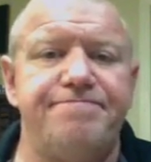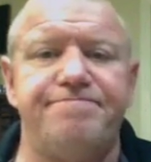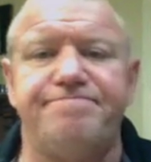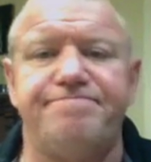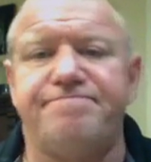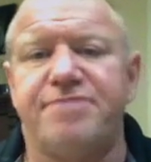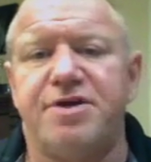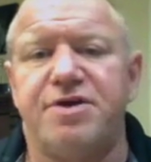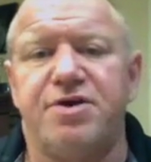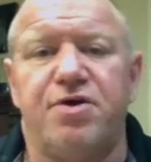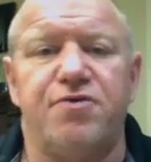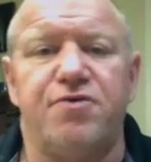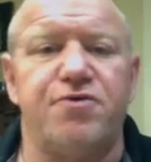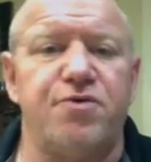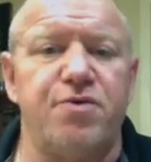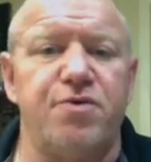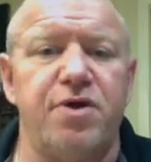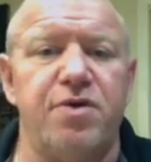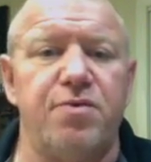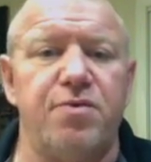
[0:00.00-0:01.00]
the North
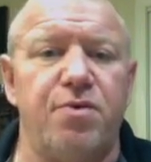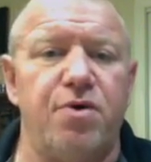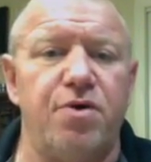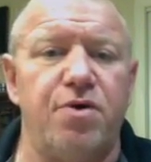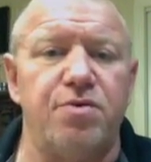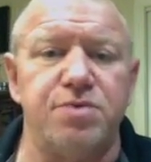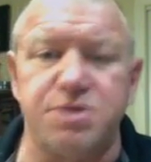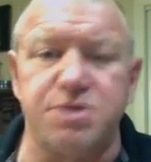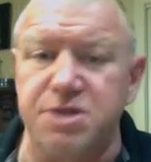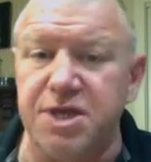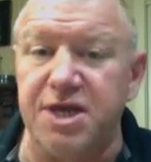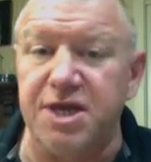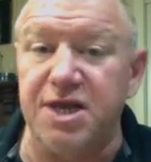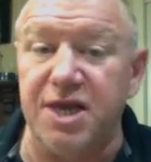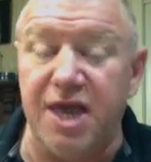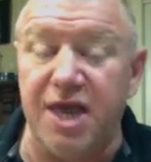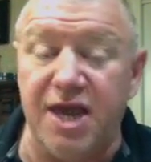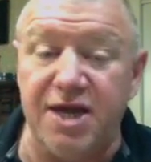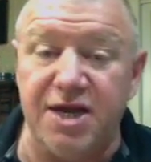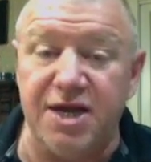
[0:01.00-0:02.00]
Korean war was
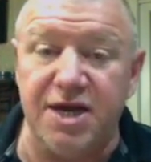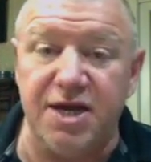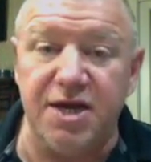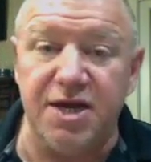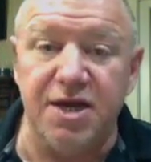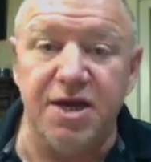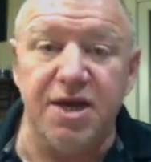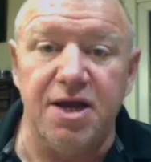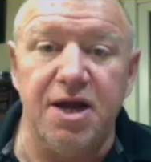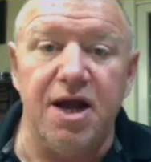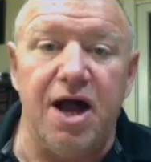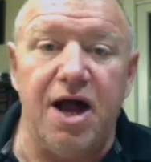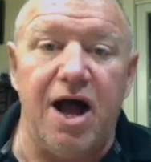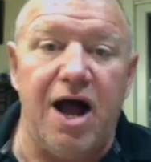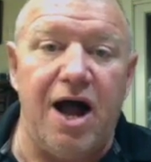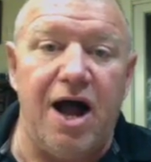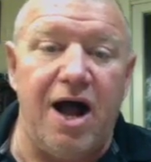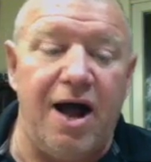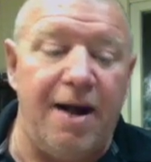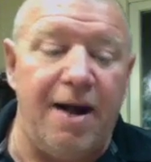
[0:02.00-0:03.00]
legally ended.
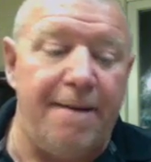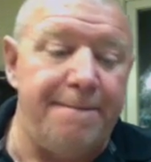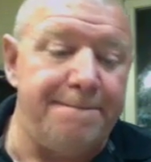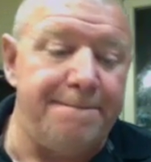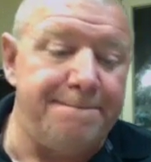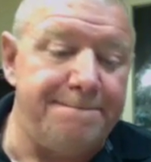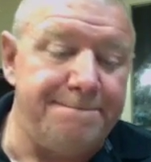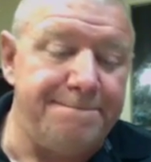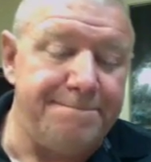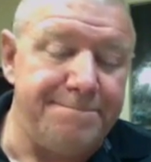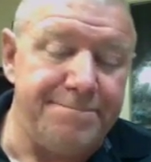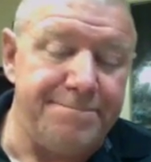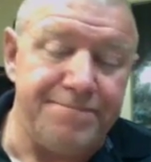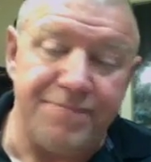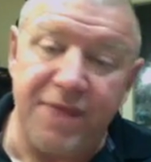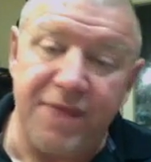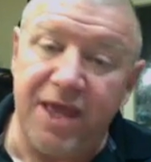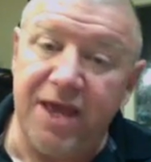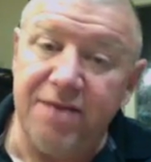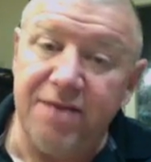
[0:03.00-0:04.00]
And
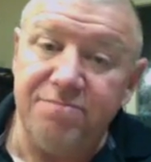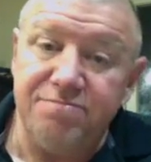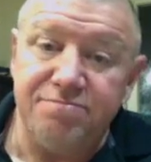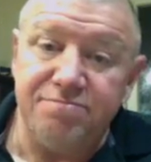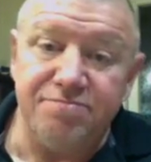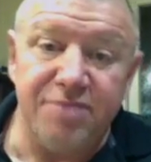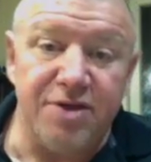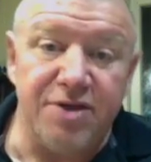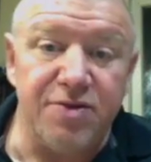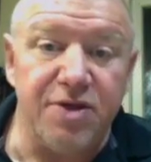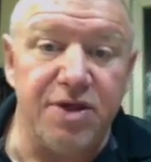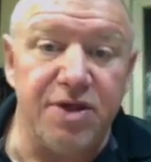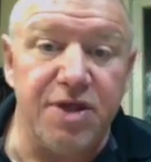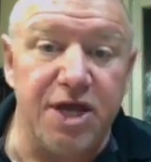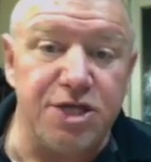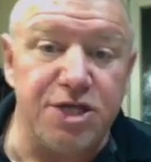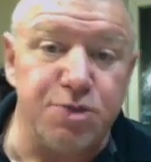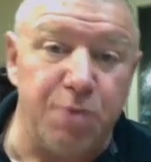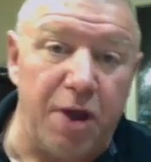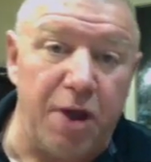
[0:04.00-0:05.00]

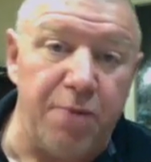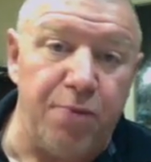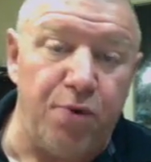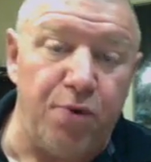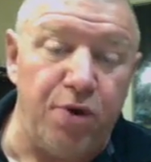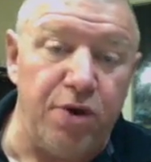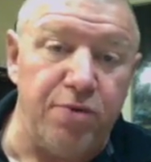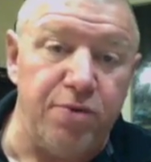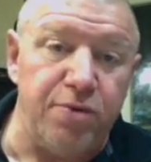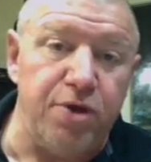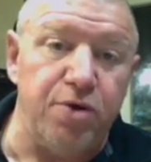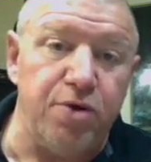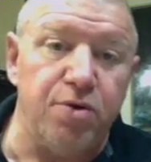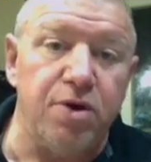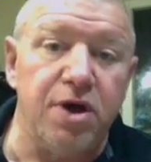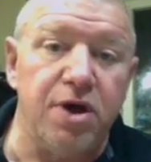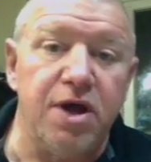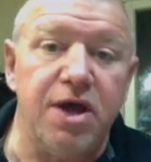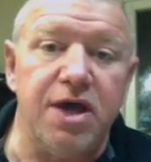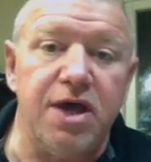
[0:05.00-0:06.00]
that's my point of view.
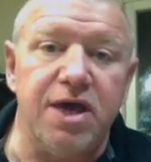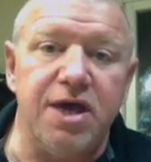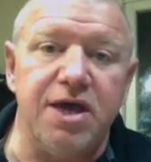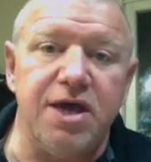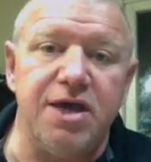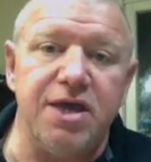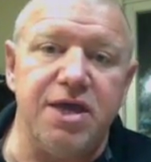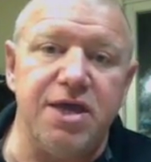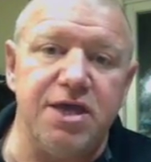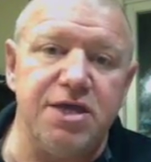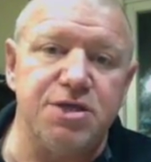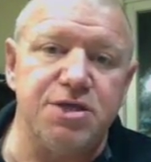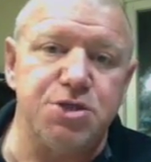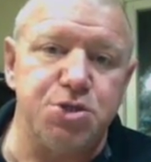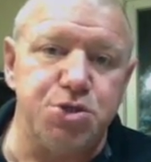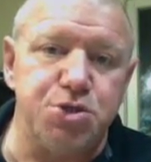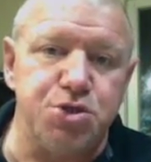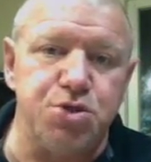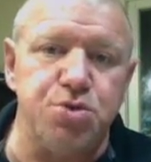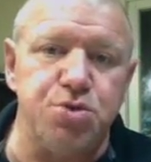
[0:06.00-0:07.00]
It is
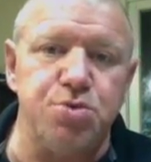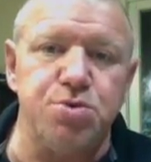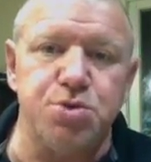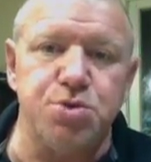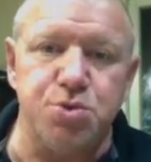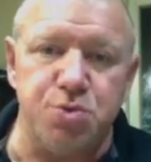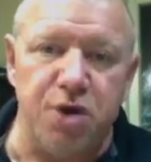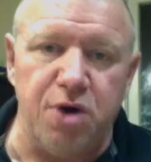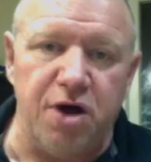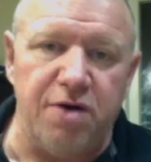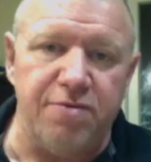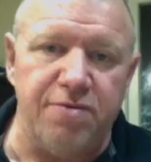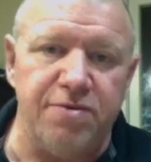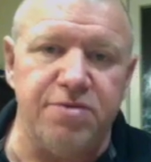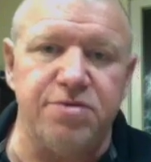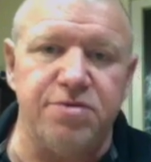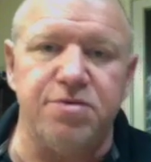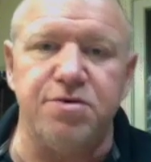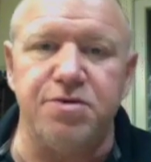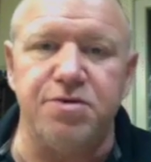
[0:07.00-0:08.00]
June 12th,
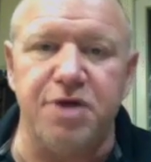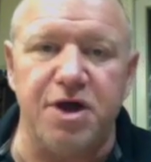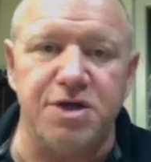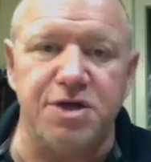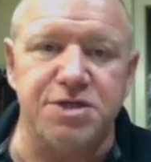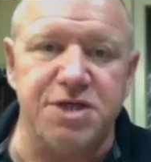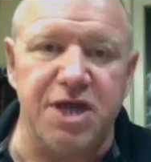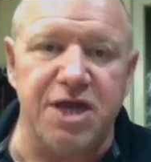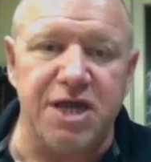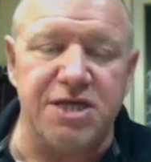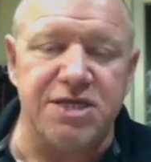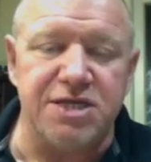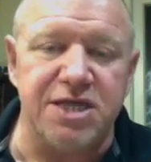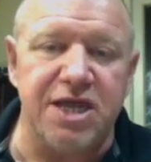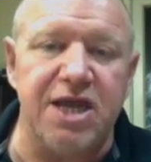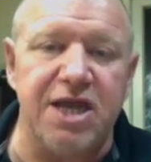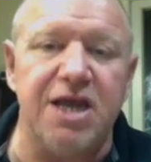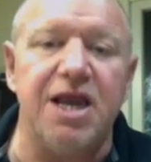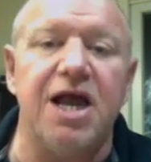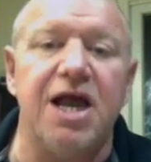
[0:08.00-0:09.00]

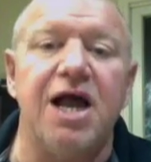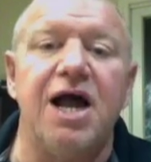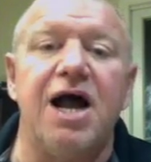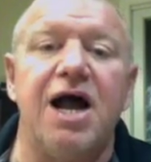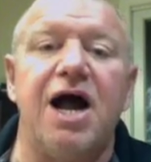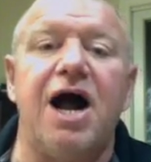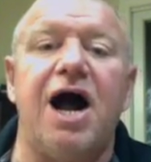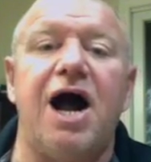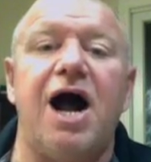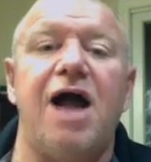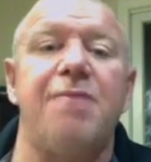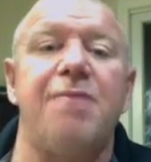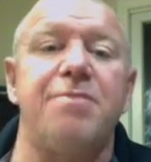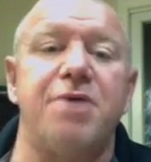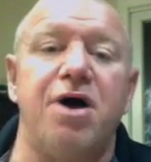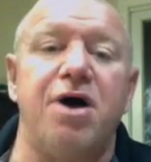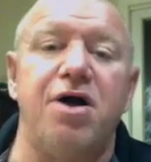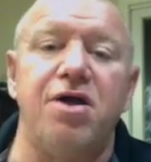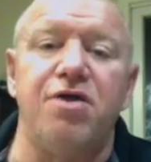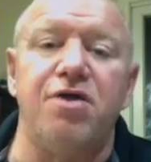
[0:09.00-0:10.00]
2018. I'm
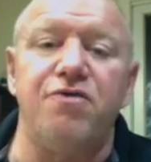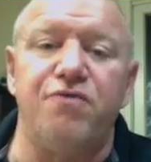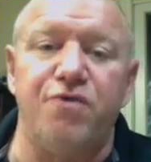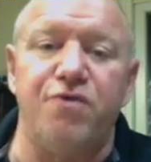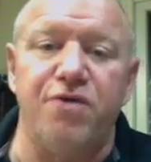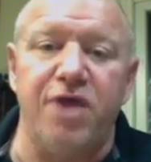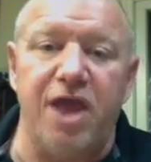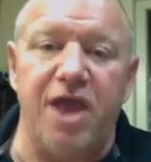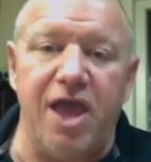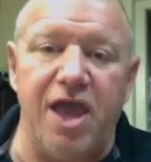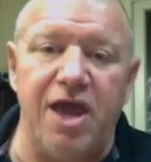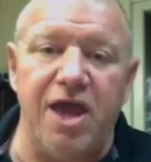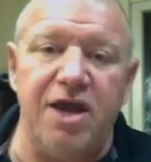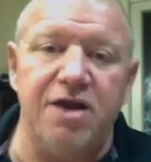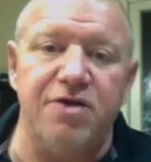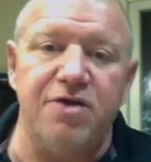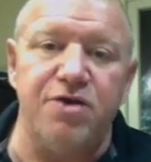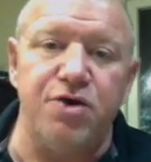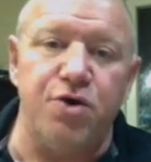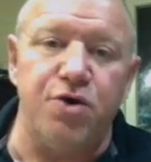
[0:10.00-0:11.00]
calling for the
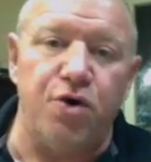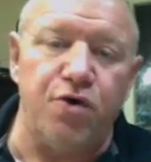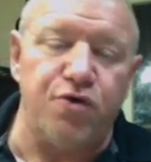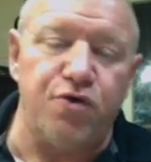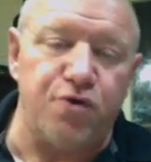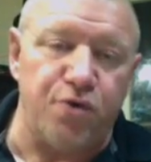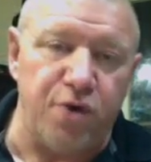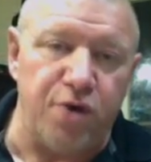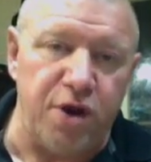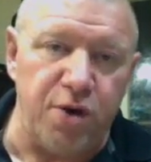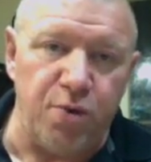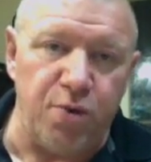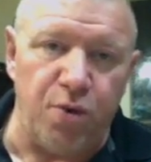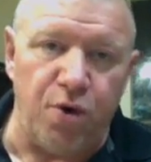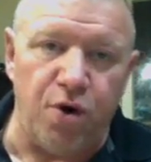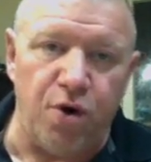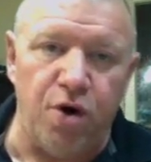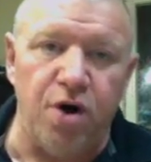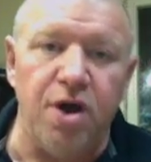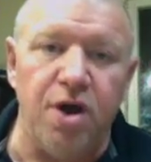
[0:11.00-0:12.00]
end of the North Korean
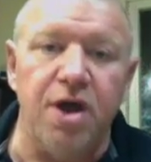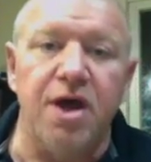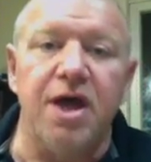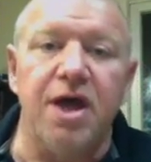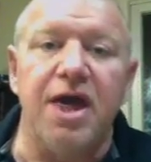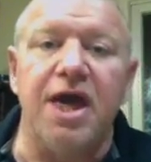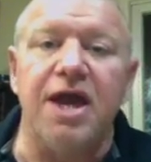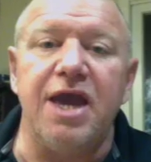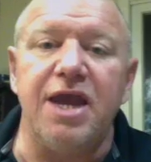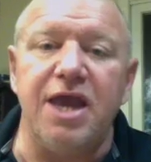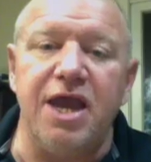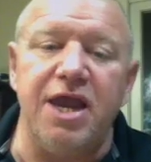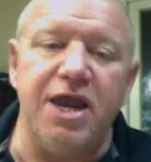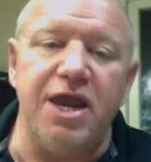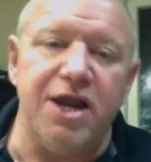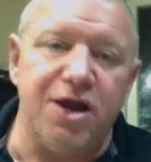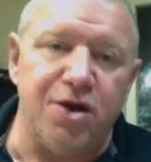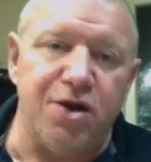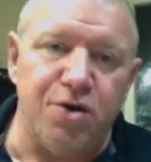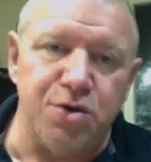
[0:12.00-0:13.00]
war, and
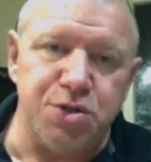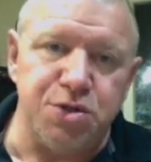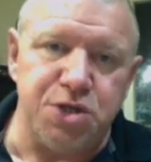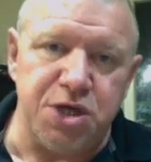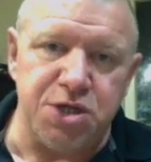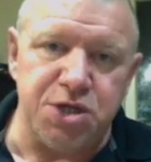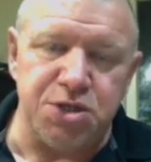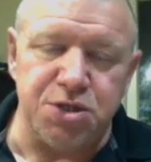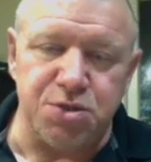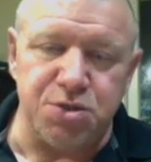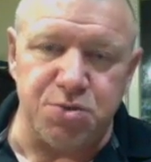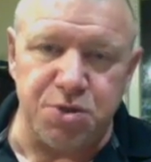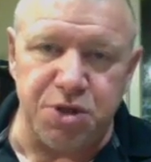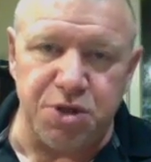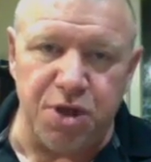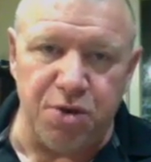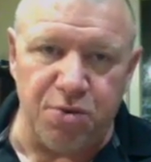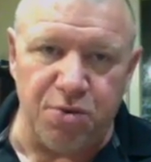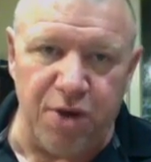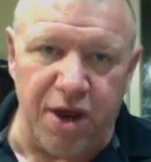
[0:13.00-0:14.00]
any negotiations
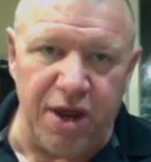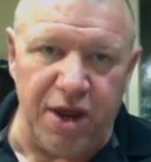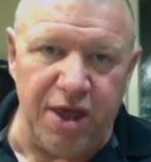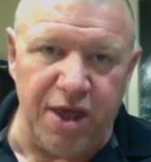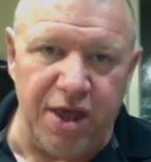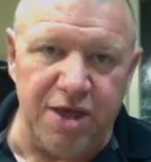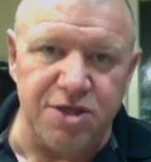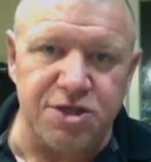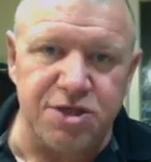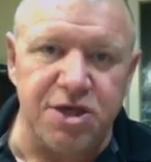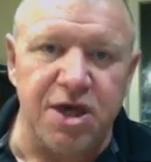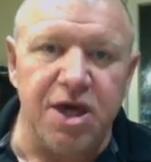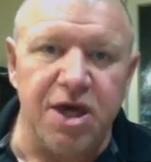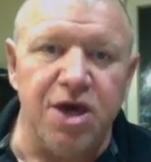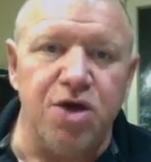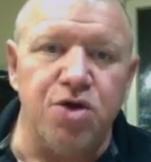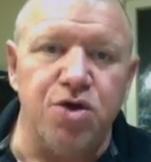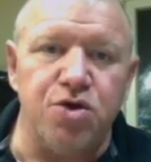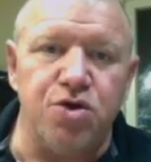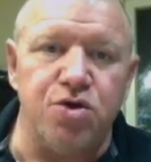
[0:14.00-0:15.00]
with the Iranians
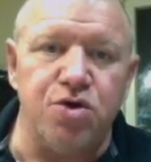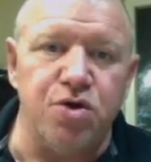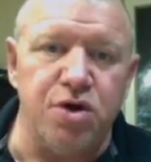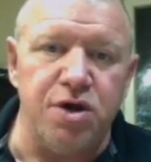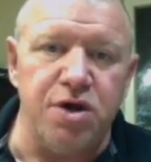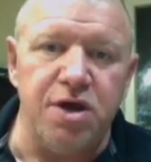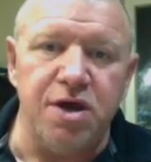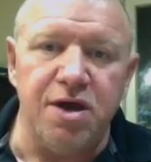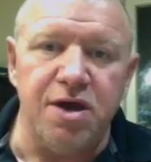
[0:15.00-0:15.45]
should